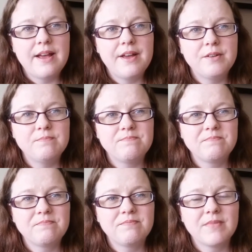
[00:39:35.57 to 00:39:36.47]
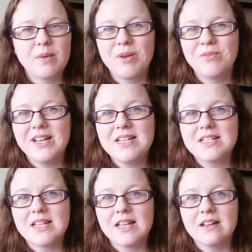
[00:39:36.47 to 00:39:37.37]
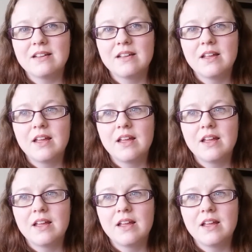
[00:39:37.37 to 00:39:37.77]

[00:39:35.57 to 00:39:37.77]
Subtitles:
I'm not really into that.